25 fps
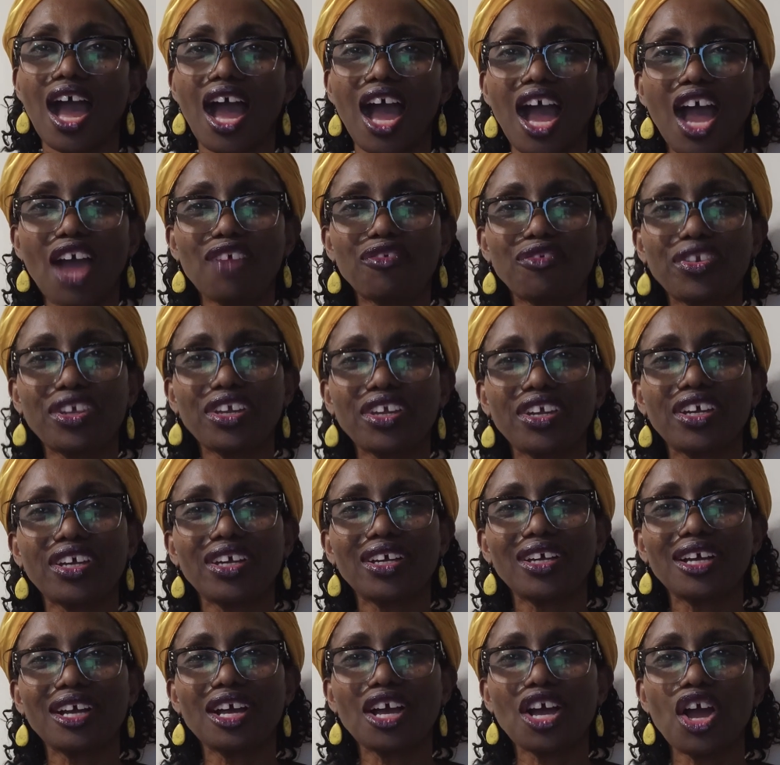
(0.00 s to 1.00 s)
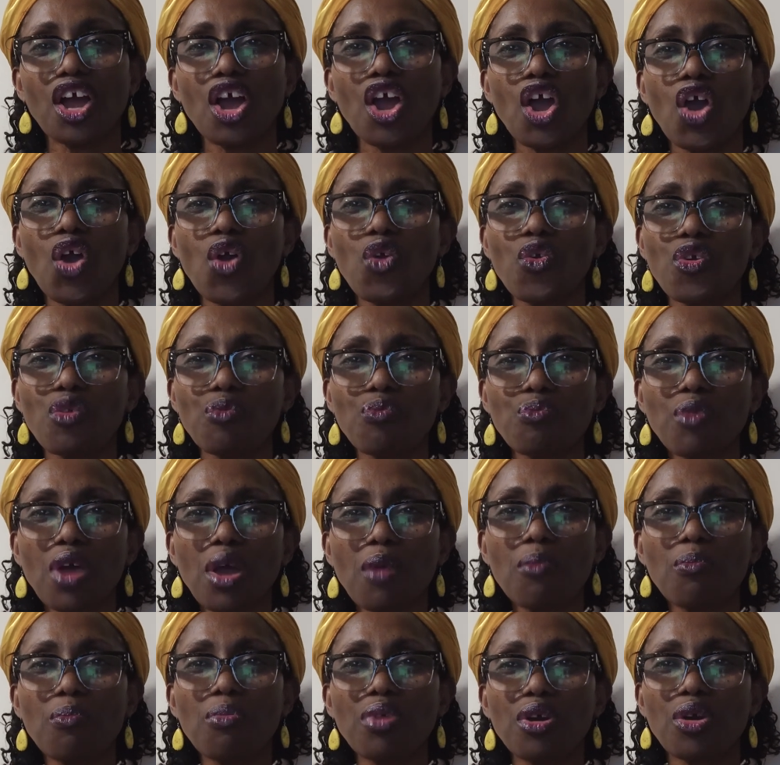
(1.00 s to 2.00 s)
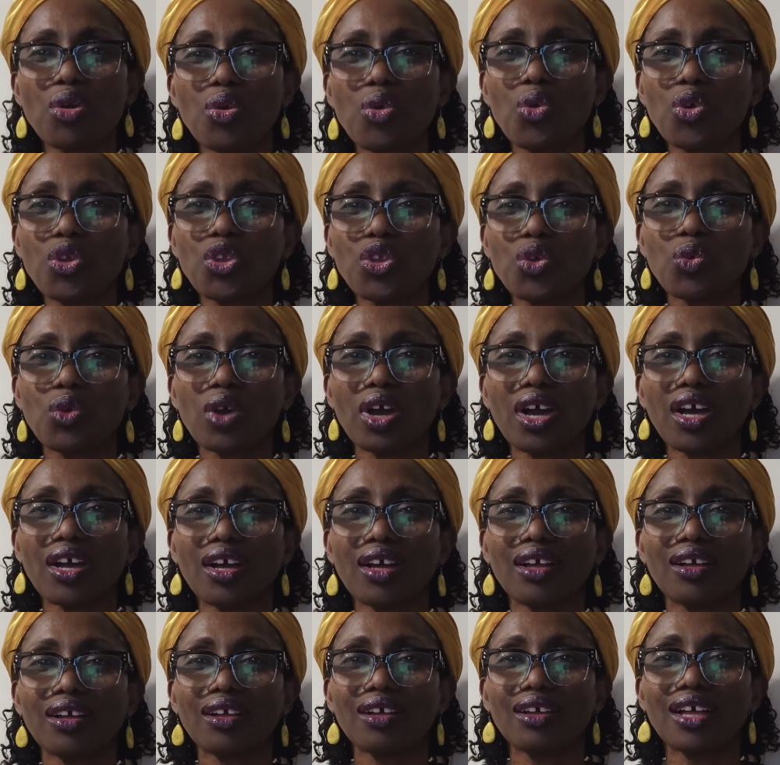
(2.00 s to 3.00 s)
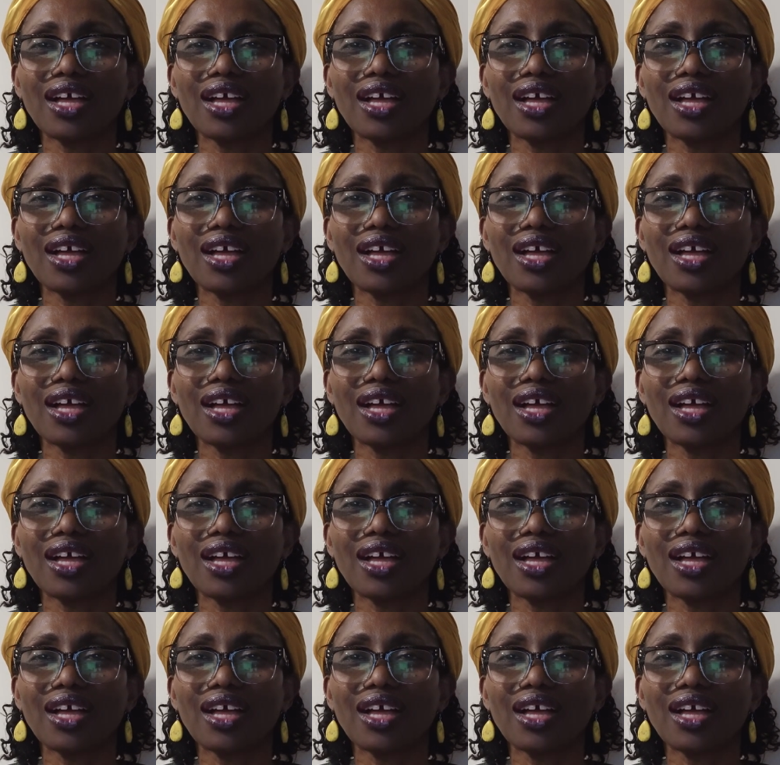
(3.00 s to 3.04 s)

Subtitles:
Africa, remember who you are.